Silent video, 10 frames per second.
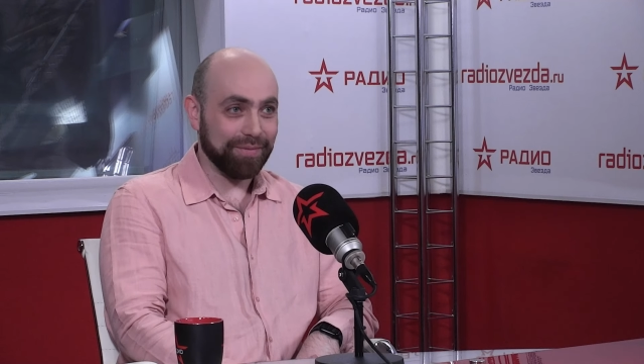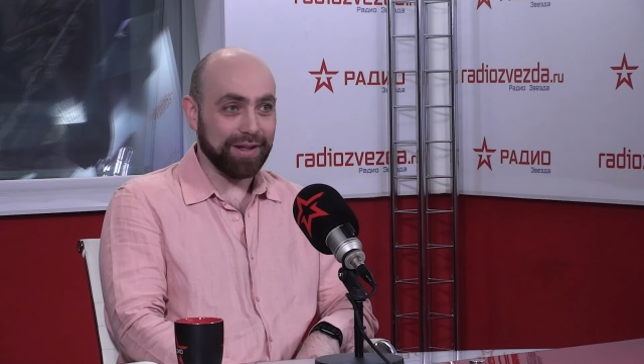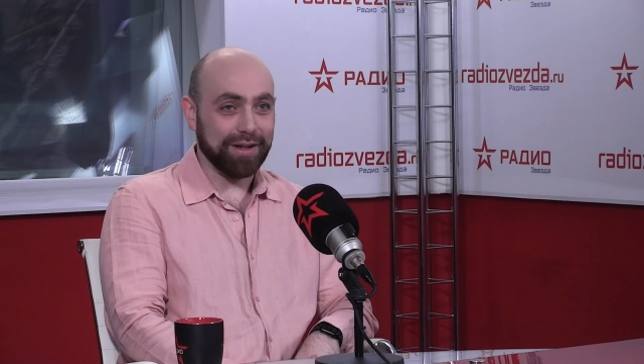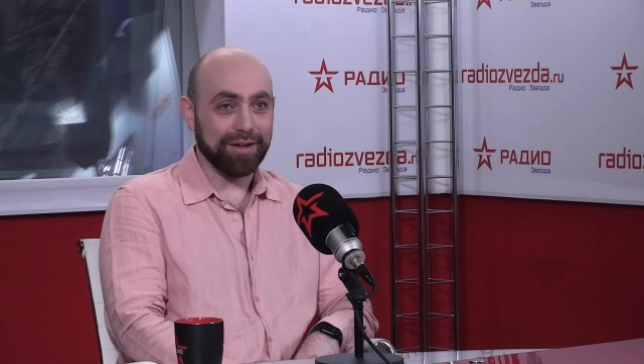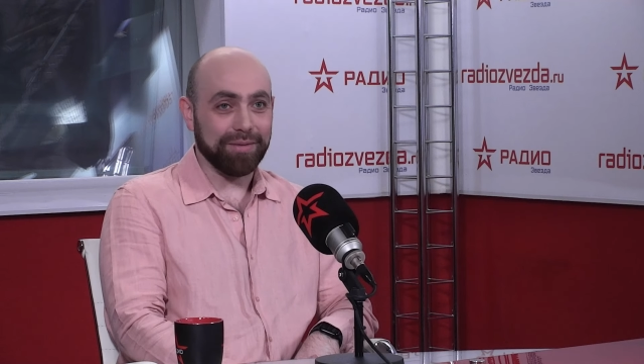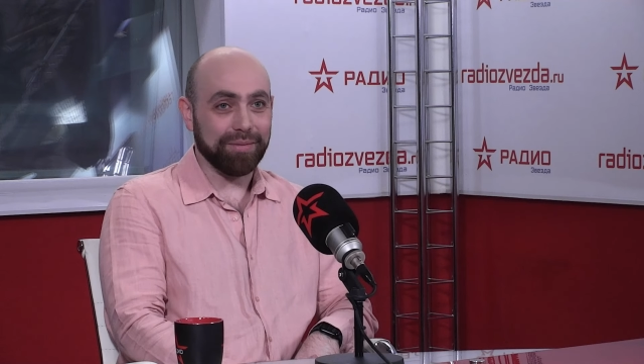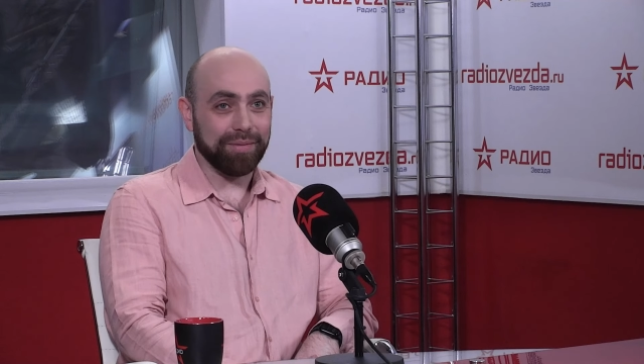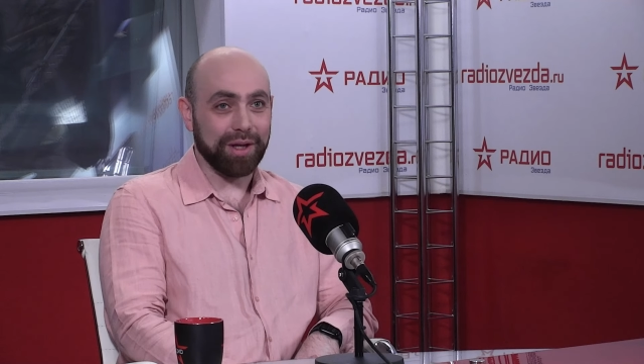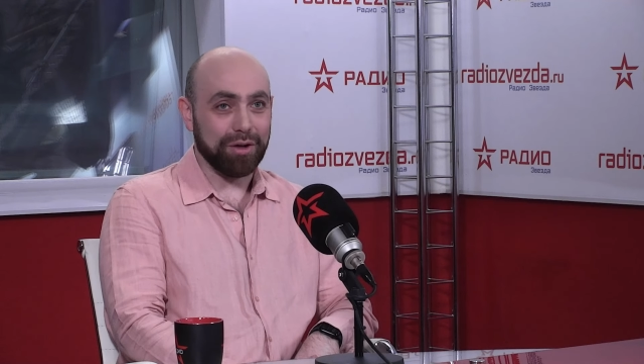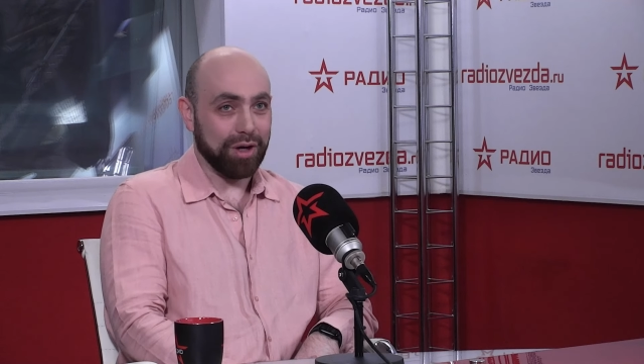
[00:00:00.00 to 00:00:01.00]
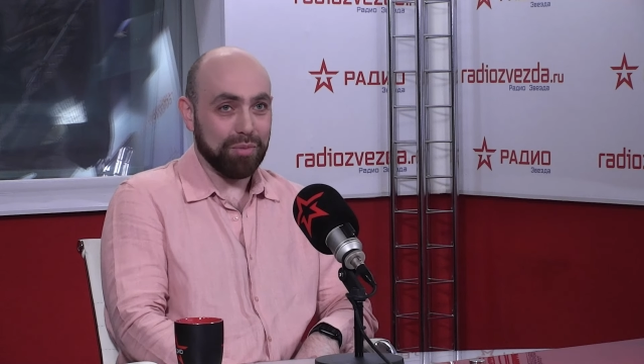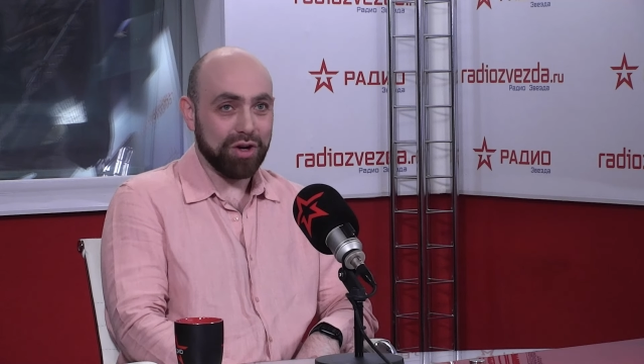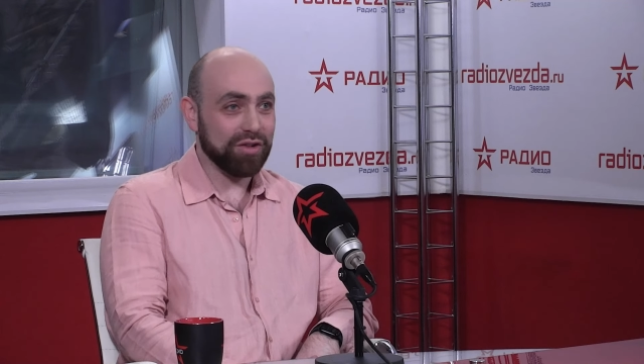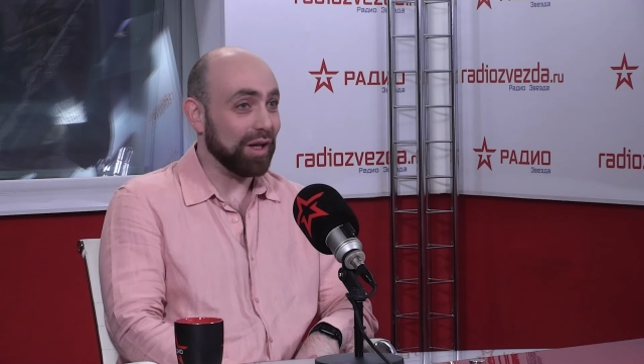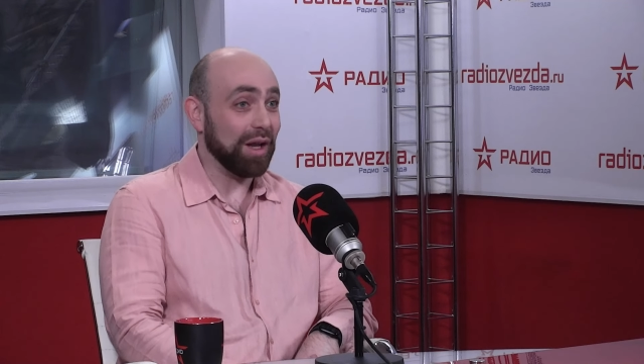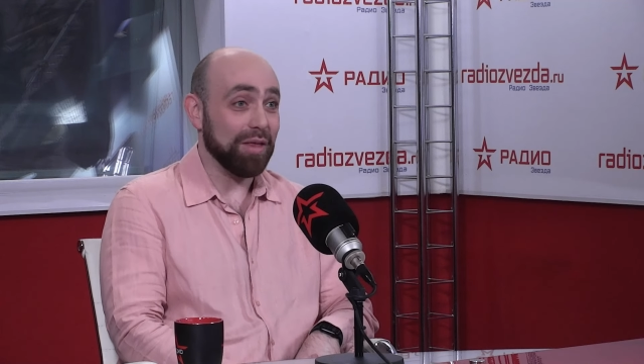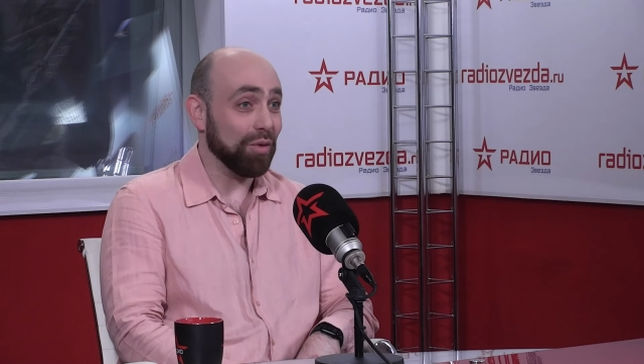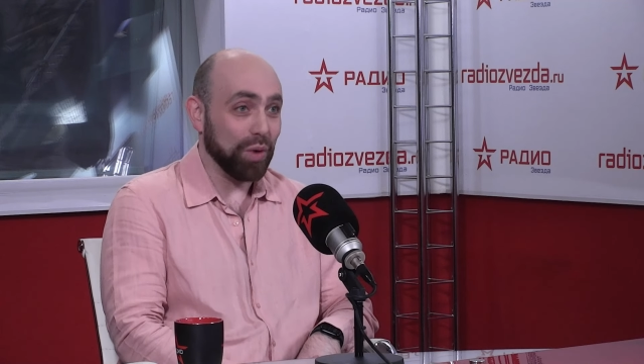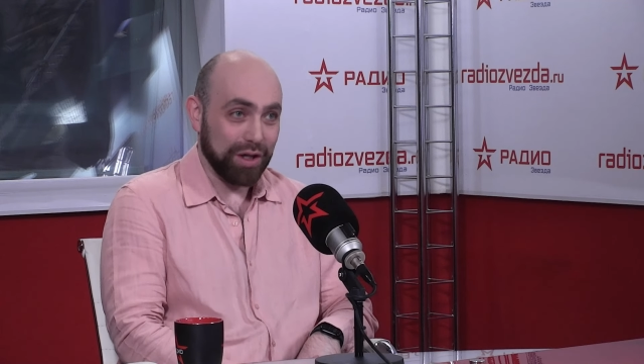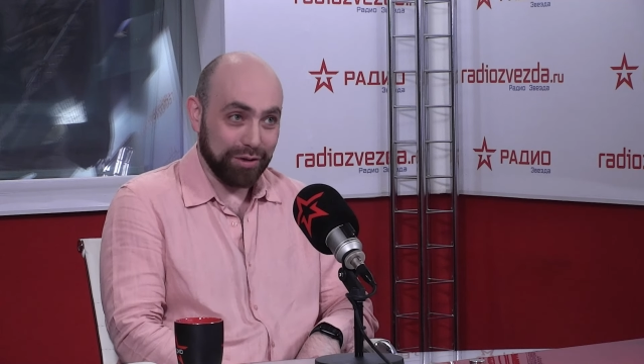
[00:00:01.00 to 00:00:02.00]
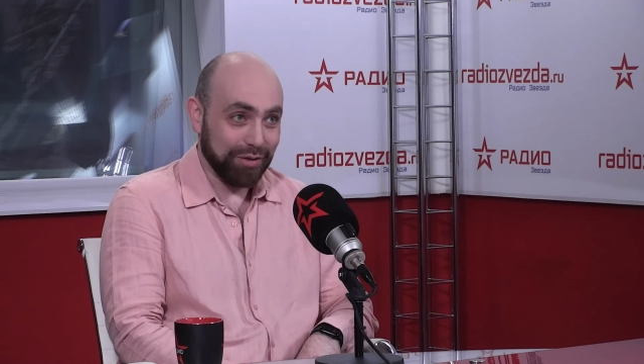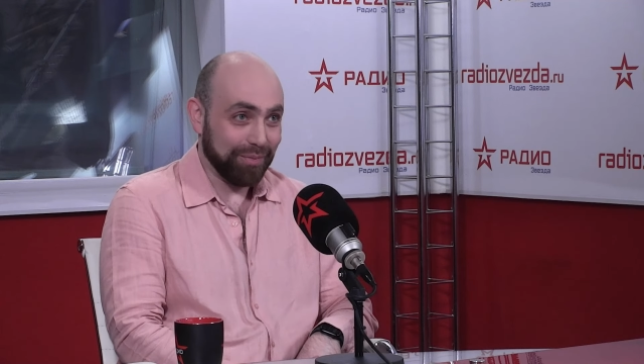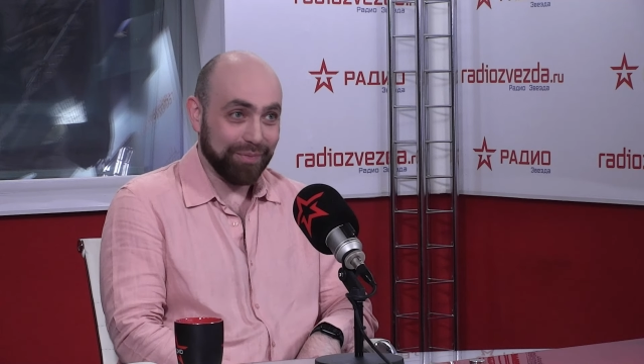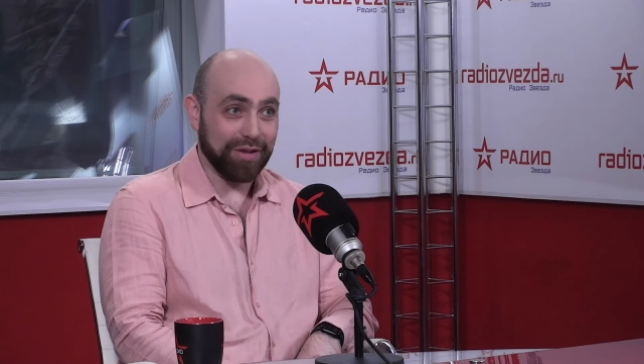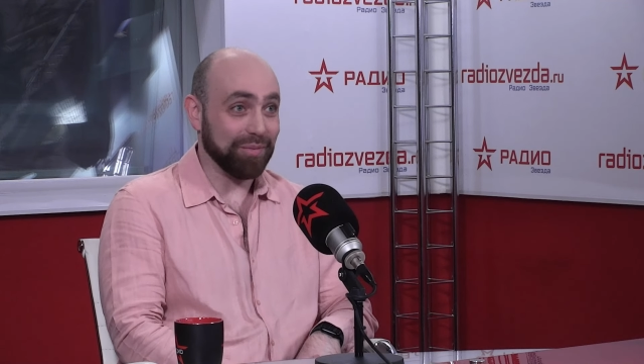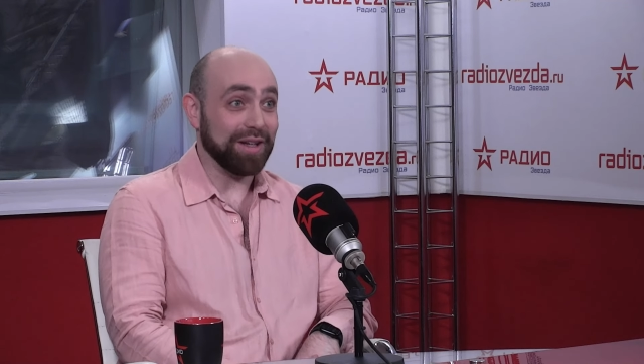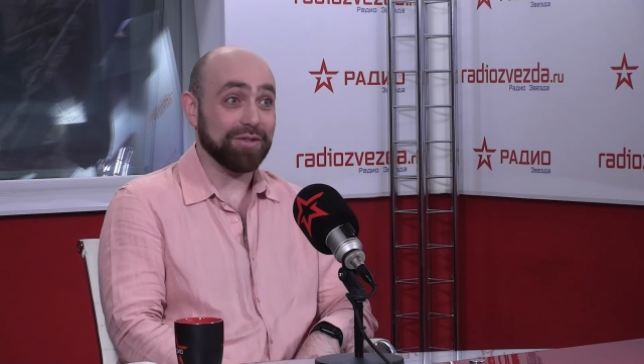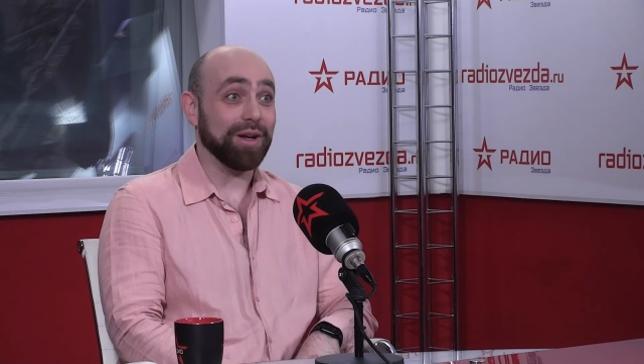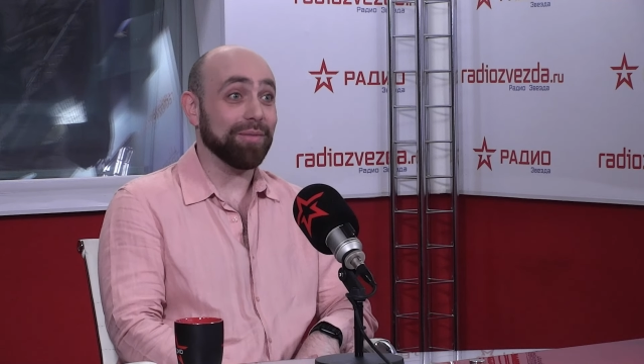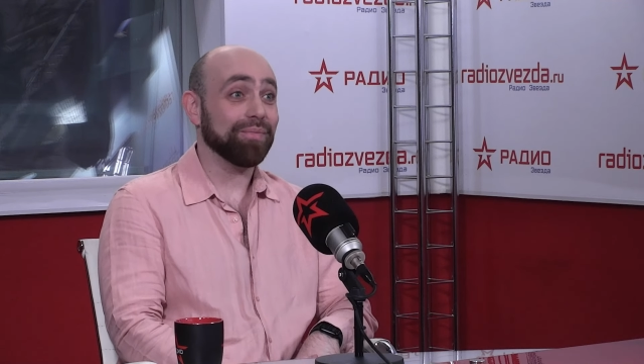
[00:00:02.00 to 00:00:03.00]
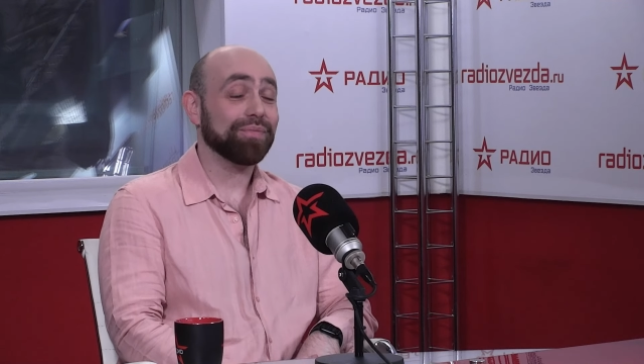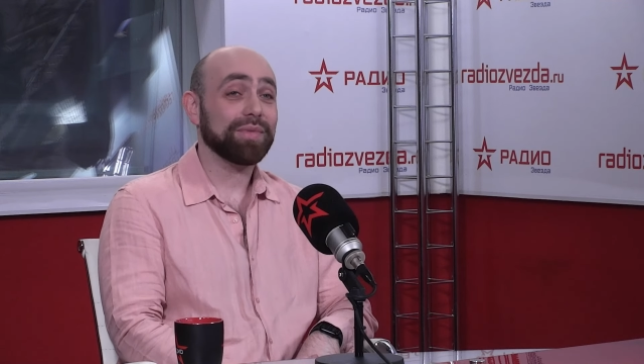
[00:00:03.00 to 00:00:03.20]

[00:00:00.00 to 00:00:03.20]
in Great Britain, in the world. Doesn't matter where.